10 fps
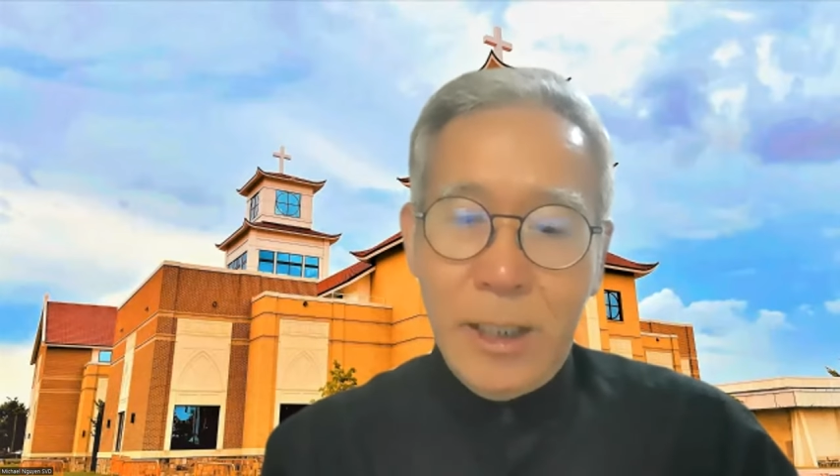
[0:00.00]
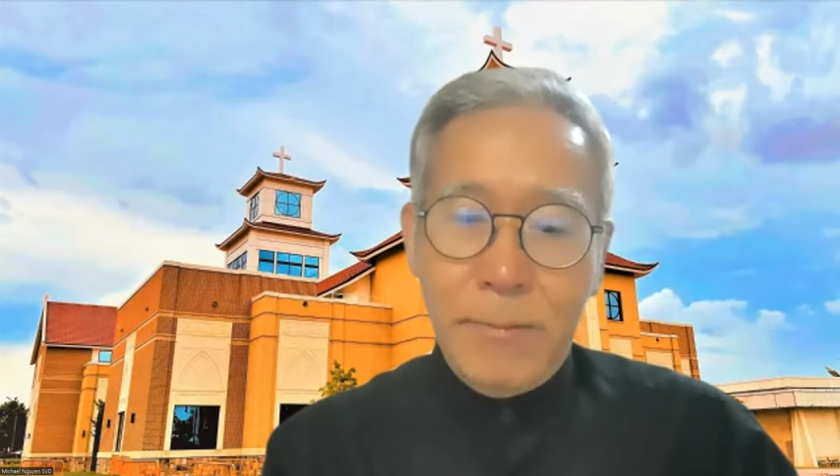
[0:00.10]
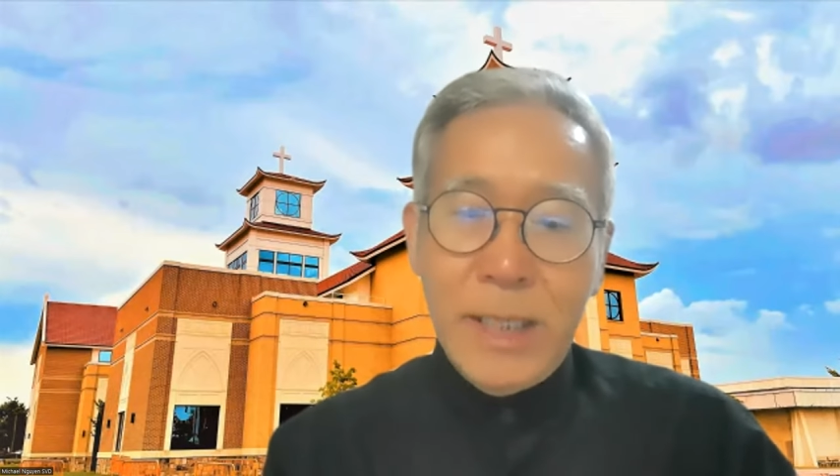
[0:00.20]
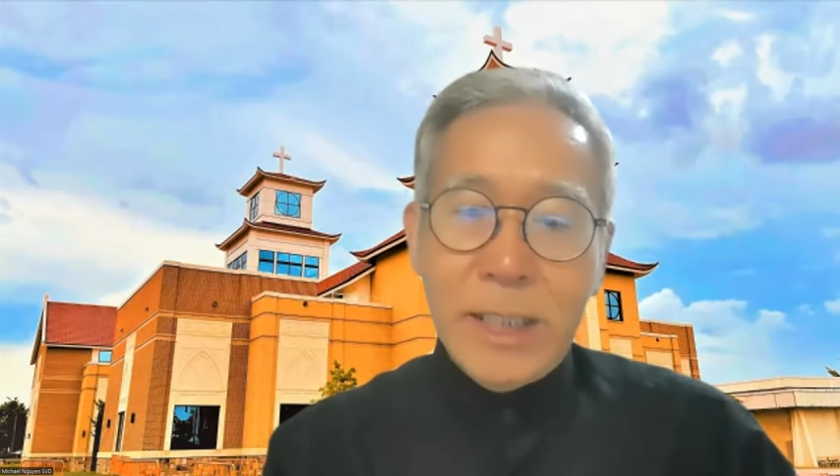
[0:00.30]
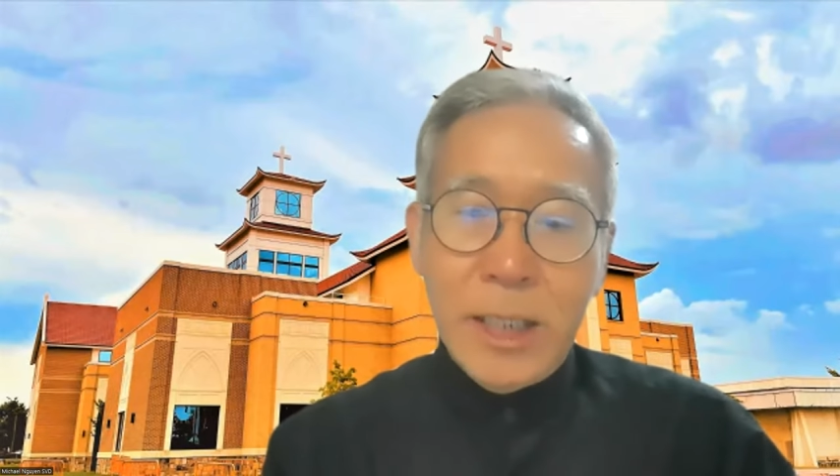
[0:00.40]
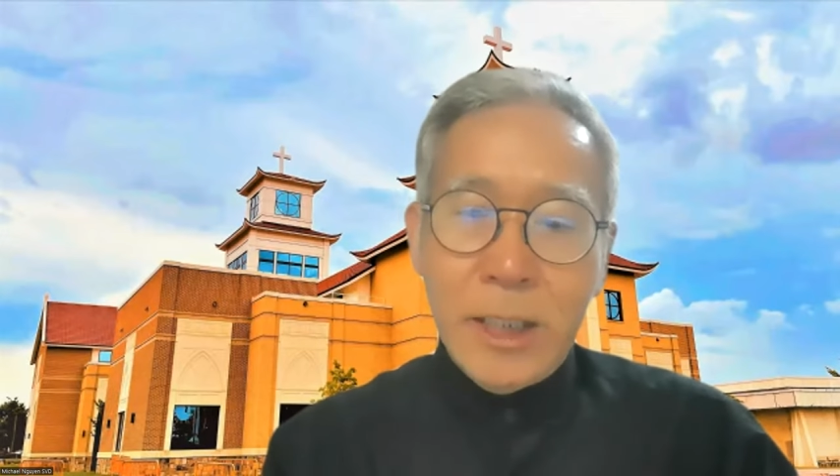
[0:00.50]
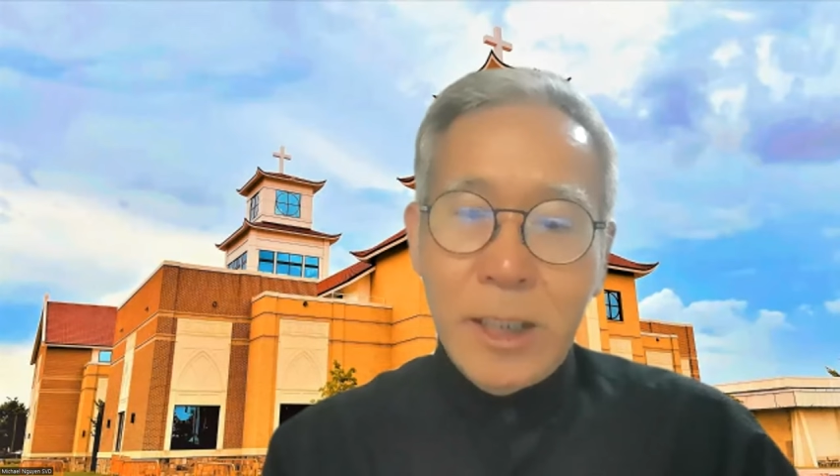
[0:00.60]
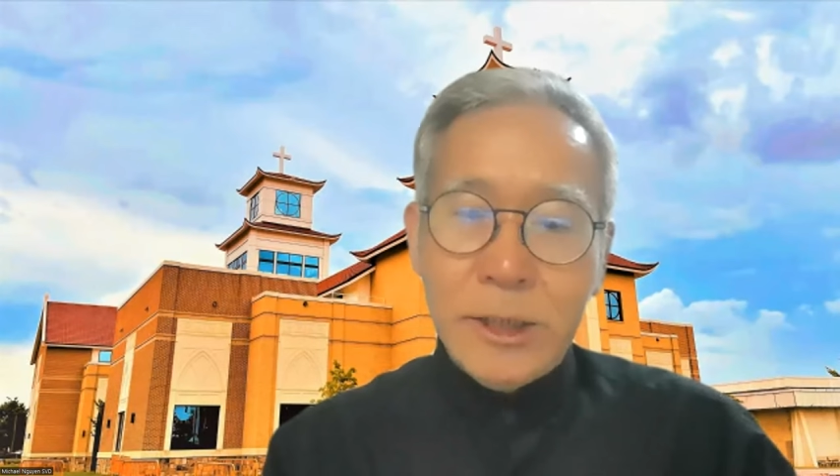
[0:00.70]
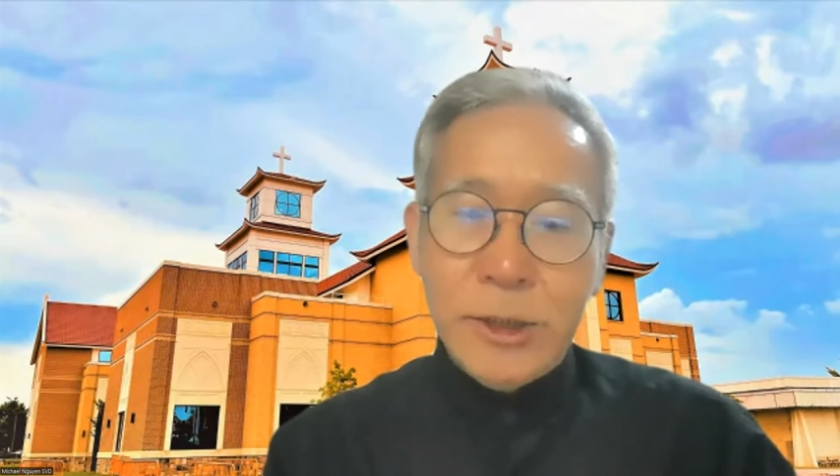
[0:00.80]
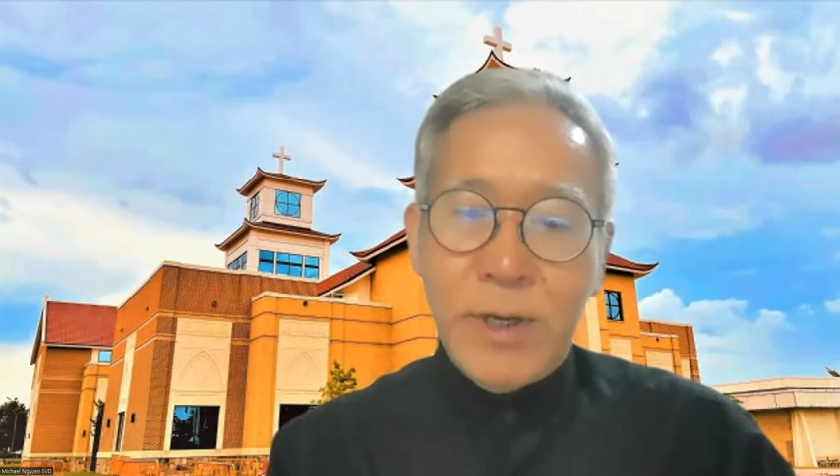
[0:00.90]
make
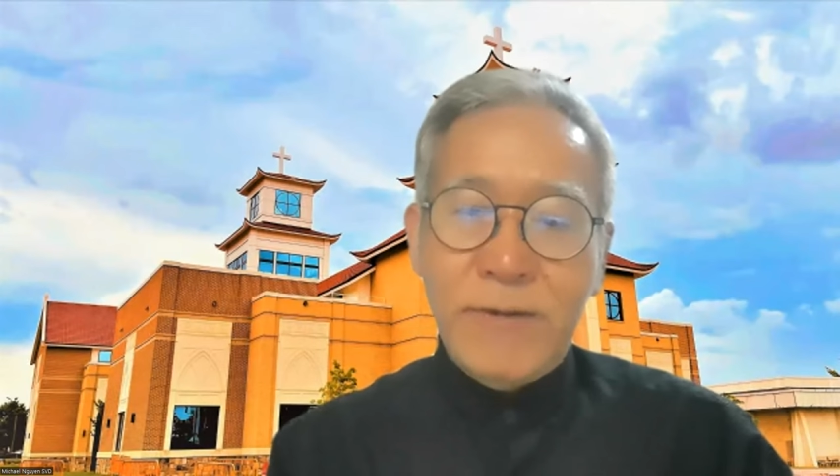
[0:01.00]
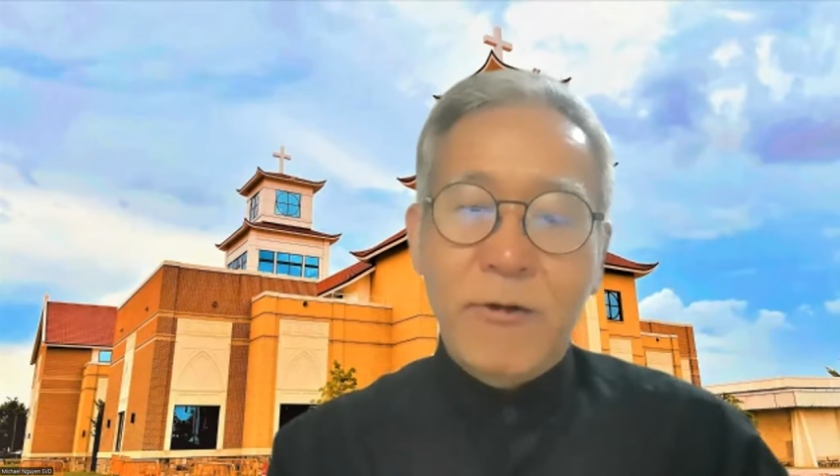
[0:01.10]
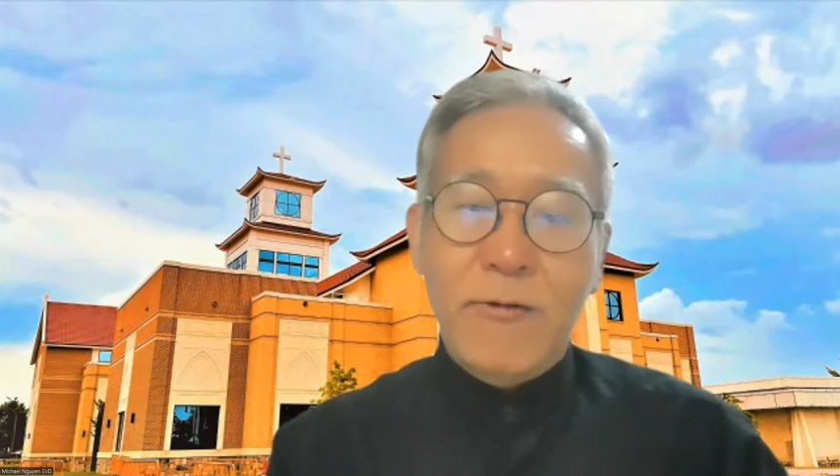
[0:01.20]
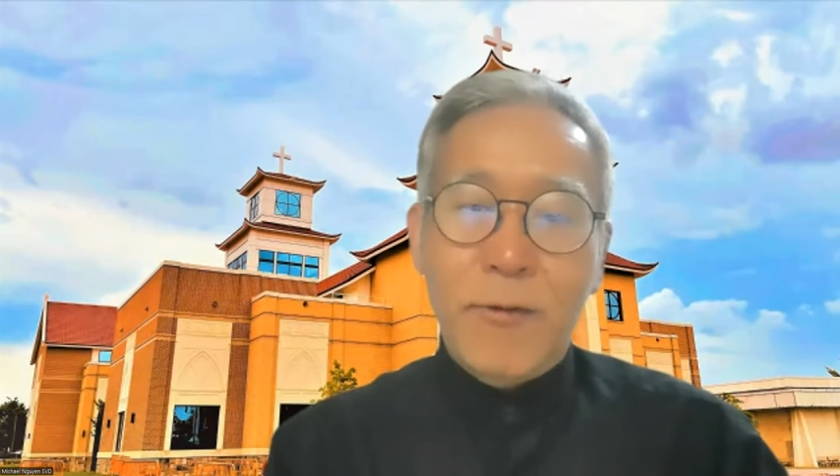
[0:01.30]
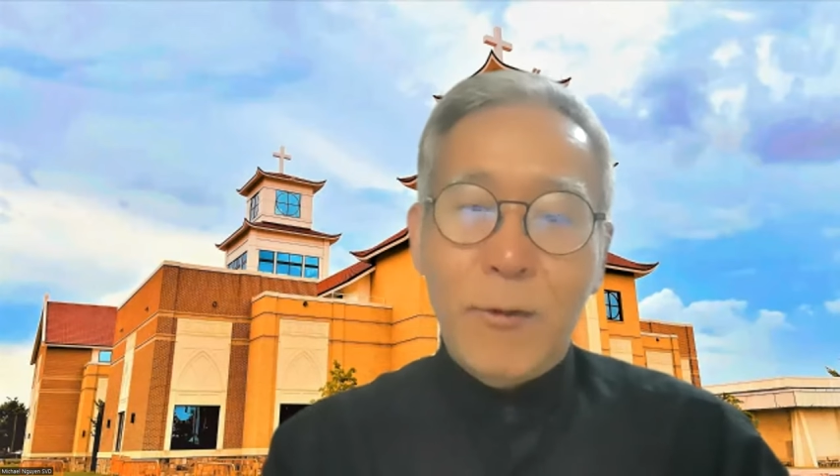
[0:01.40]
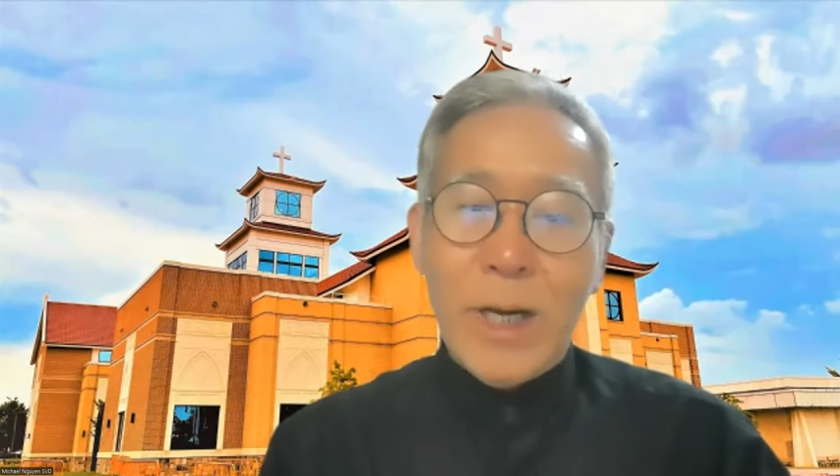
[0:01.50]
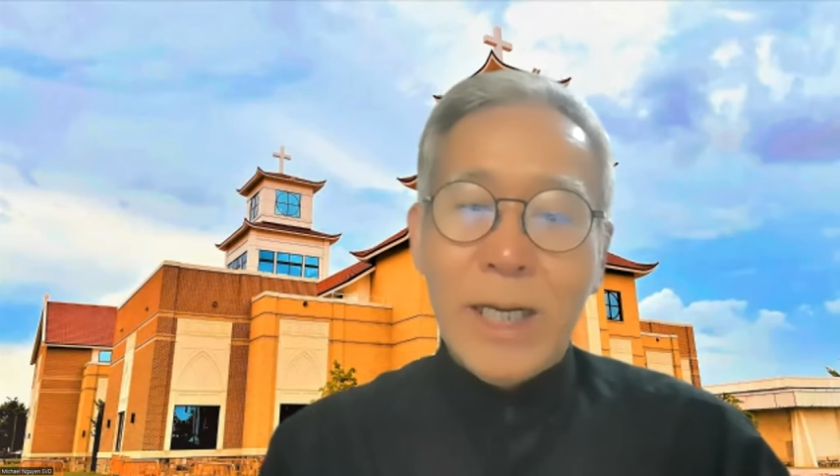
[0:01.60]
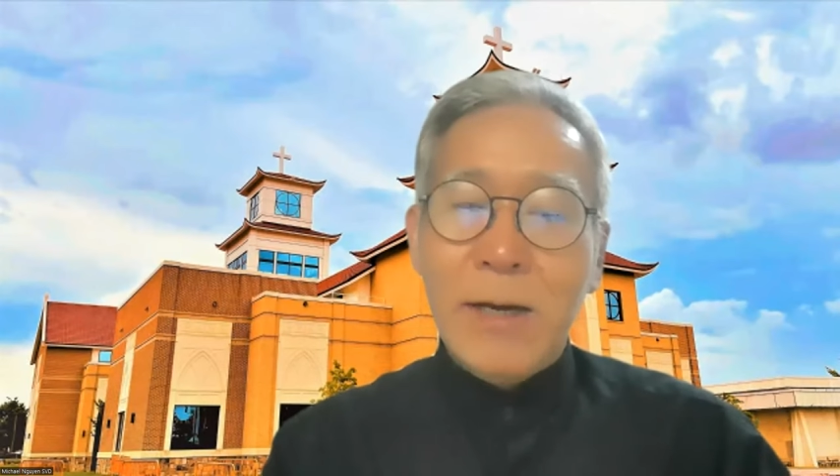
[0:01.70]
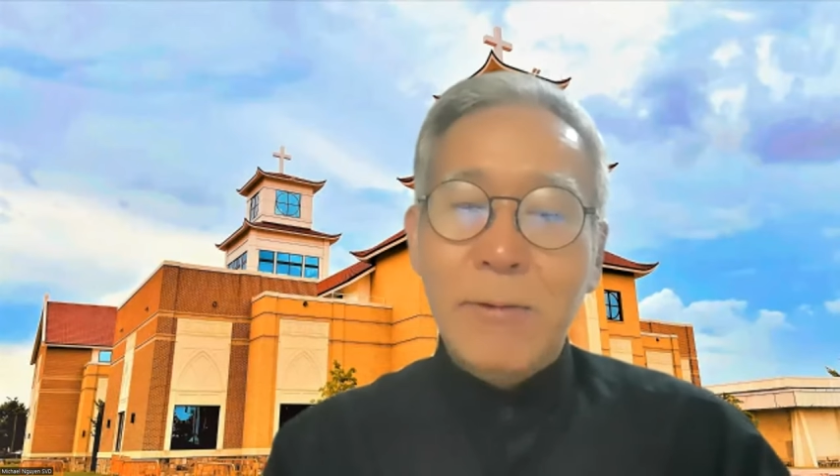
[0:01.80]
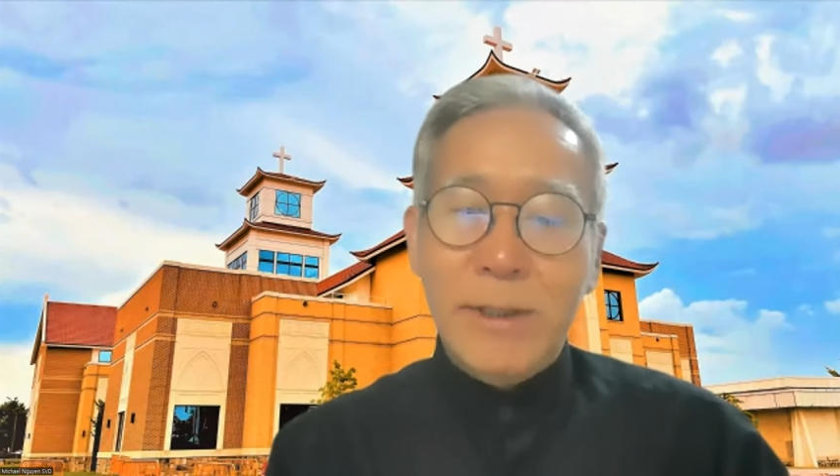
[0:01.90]
a travel for 1
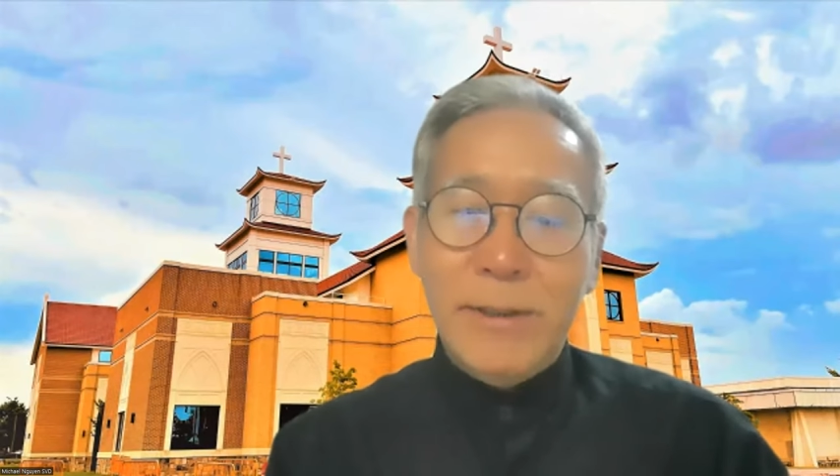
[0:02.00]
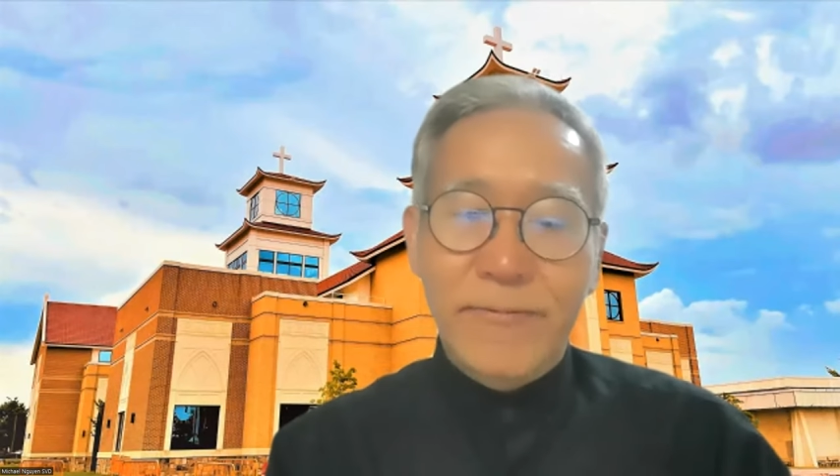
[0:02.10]
hour